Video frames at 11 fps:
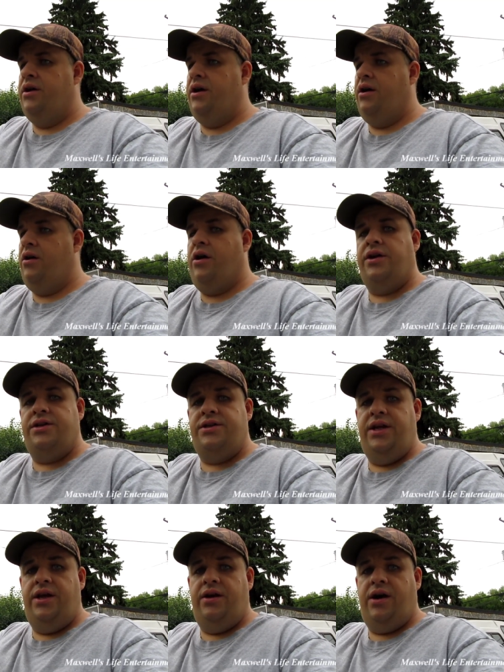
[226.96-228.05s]
uh,
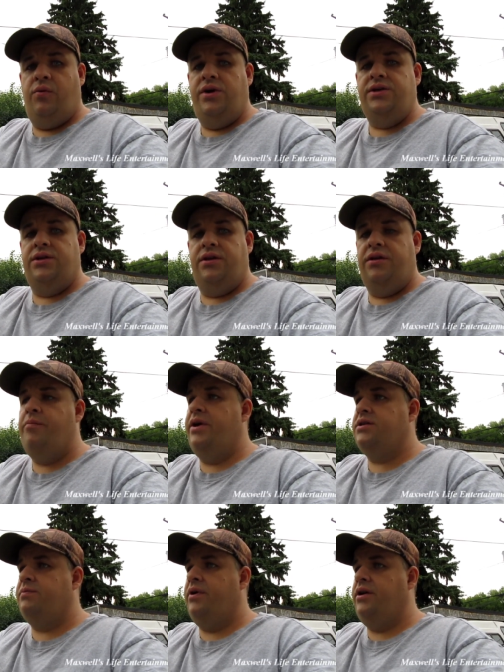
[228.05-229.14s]
honesty uh, wasn't the
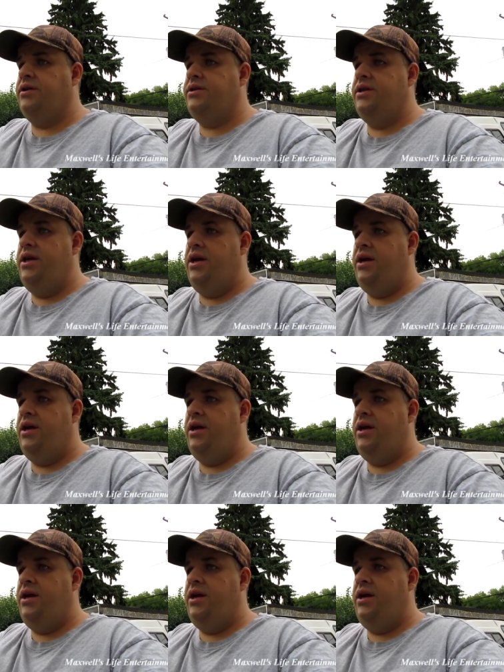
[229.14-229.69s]
best policy